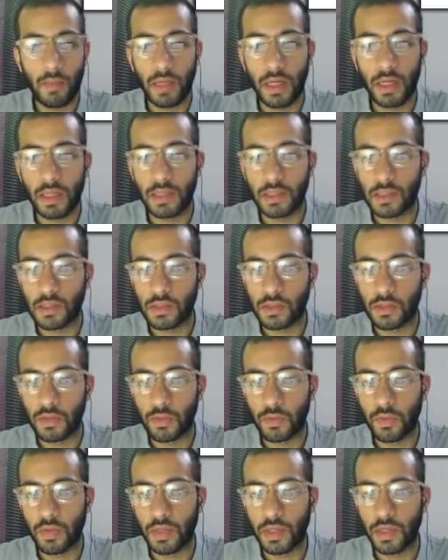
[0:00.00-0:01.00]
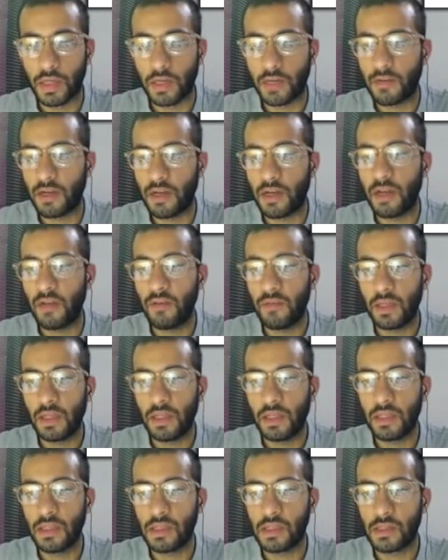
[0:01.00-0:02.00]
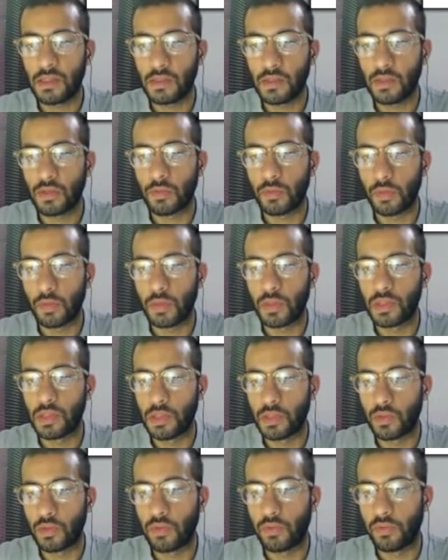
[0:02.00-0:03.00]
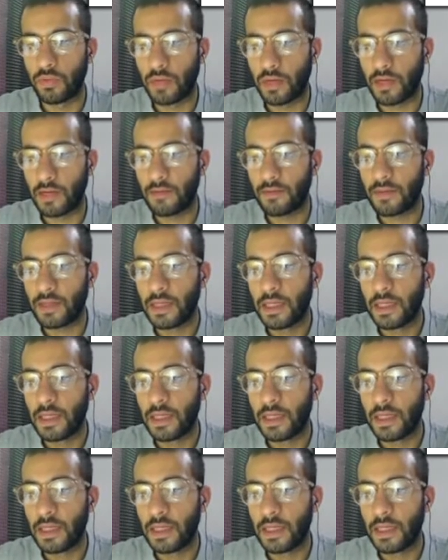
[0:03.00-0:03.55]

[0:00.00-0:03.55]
minus 0.95 is 0.05.